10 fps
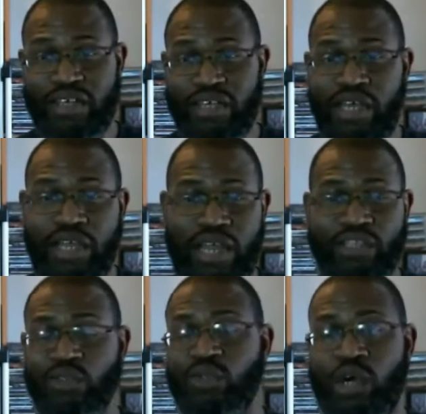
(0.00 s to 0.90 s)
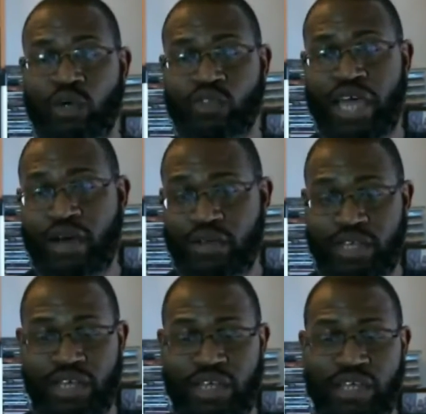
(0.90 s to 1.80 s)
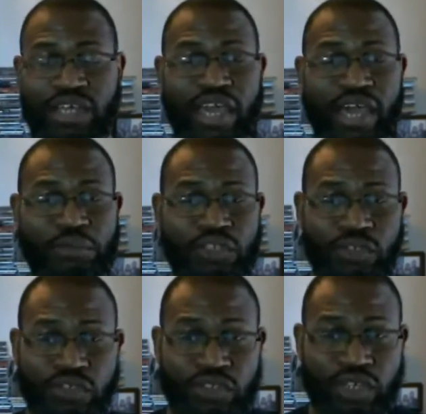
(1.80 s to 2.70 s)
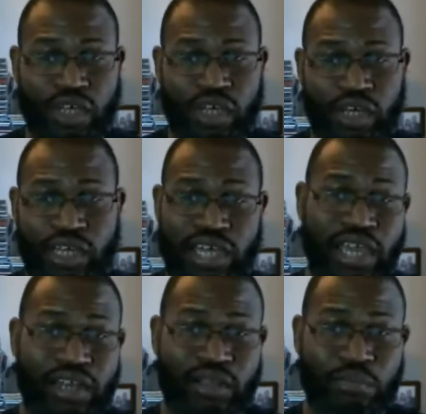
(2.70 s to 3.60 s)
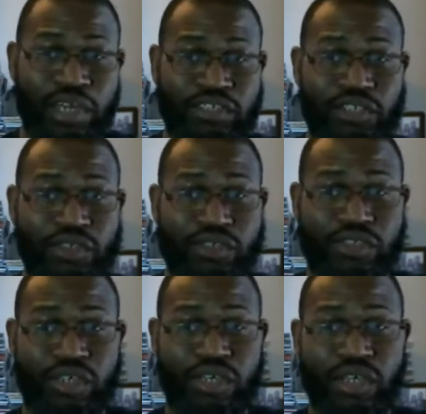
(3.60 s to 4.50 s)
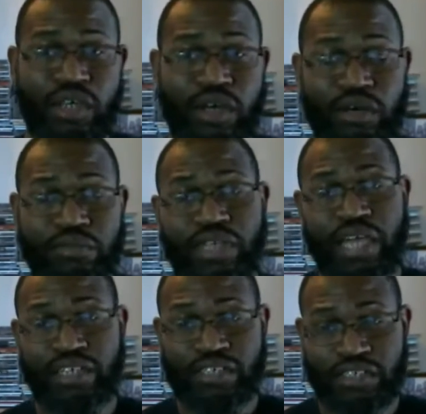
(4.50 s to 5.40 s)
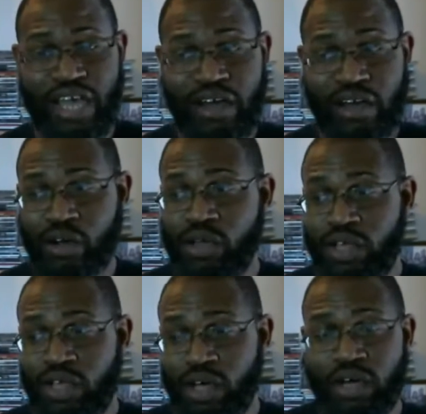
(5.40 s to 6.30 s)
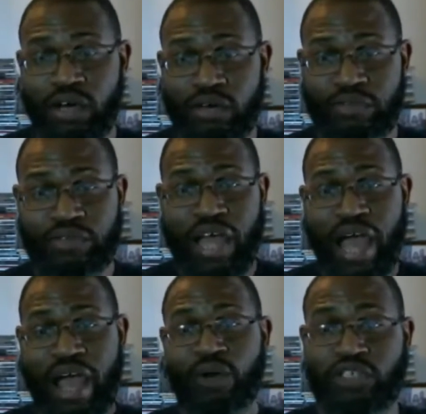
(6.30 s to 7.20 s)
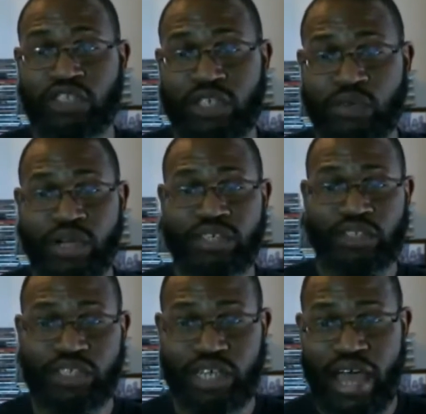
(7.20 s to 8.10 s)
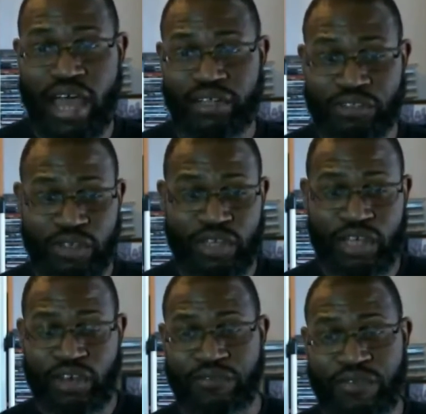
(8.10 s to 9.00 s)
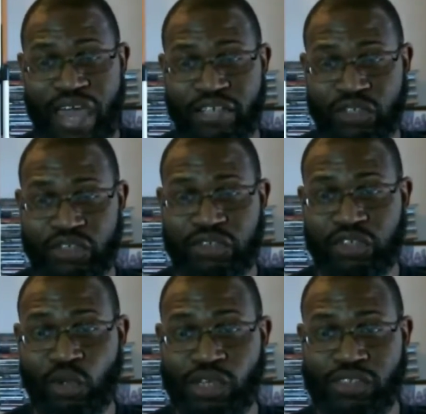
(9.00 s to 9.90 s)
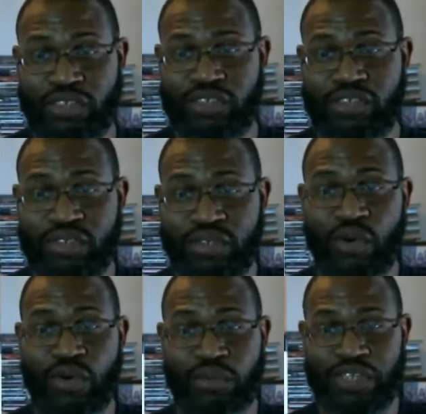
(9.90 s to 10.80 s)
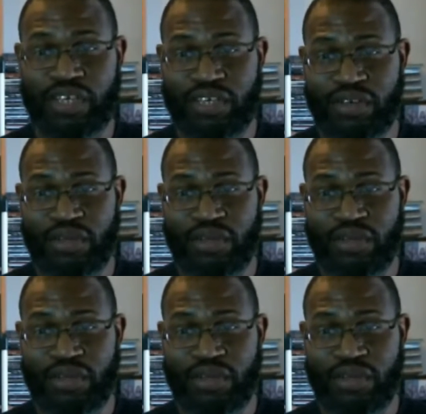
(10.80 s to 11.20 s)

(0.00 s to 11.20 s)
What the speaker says: And that dude goes out and he captures candid pictures of daily style of our generation of guys and their fashion choices. You know what I'm saying?